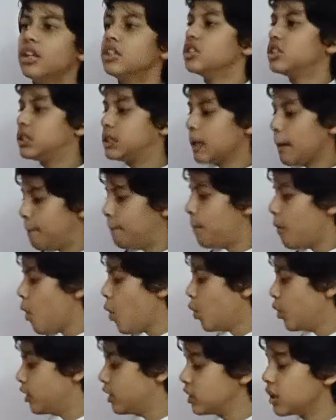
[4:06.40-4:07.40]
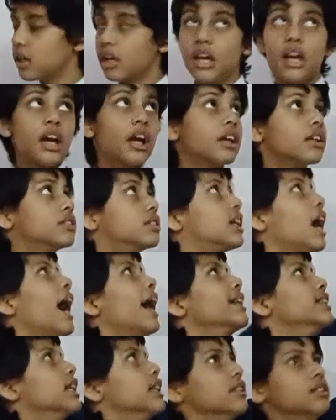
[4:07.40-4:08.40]
support,
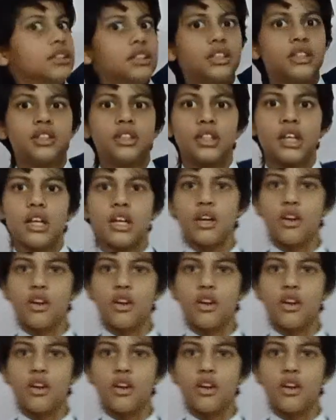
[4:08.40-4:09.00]
guidance,